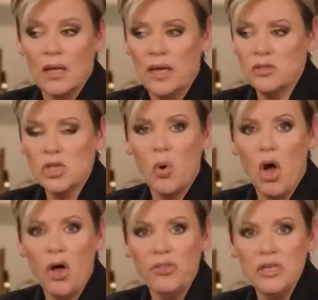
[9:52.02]
And so
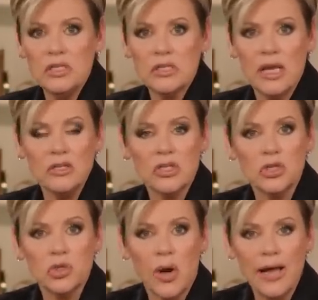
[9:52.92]
all these things
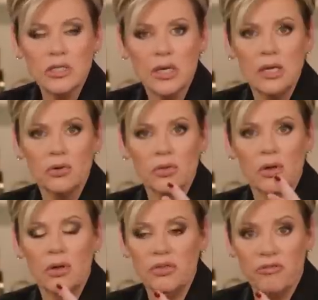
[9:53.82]
that try to hinder
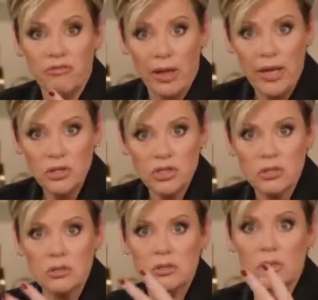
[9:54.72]
the
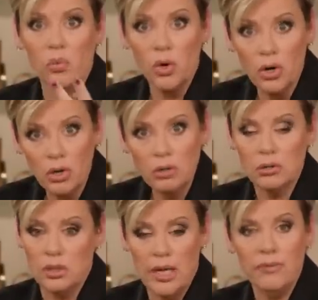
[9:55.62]
flesh, mm-hmm. the world,
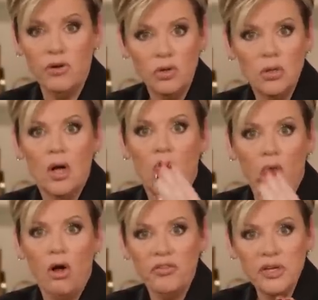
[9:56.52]
the devil,
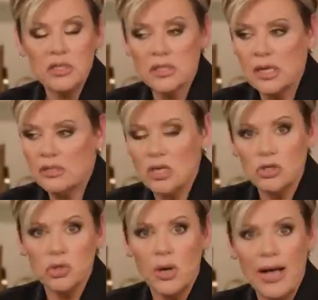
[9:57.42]
all these things that
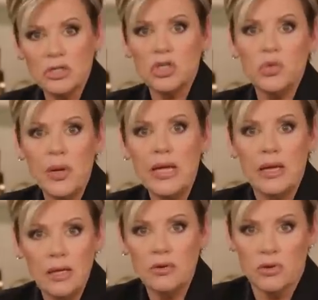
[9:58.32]
try to
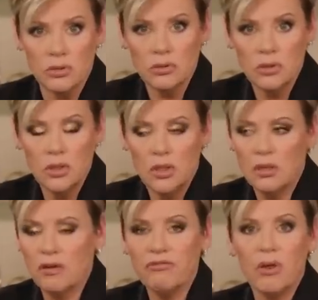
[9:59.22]
hinder
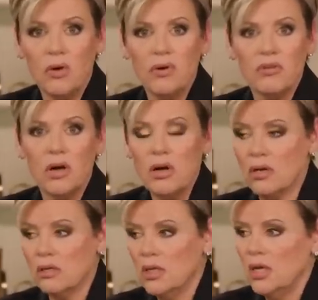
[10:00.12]
the flow of
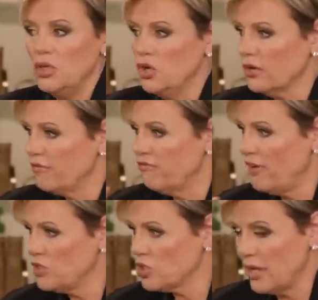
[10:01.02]
God, your
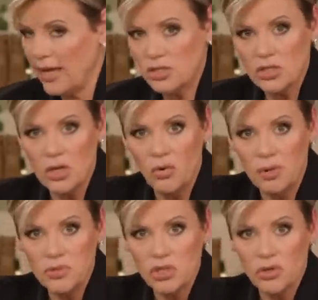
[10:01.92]
confession has to go
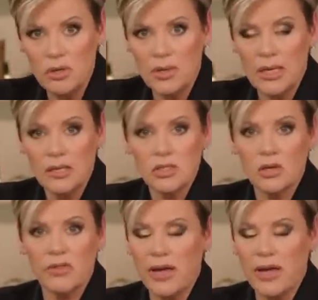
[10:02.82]
upstream against all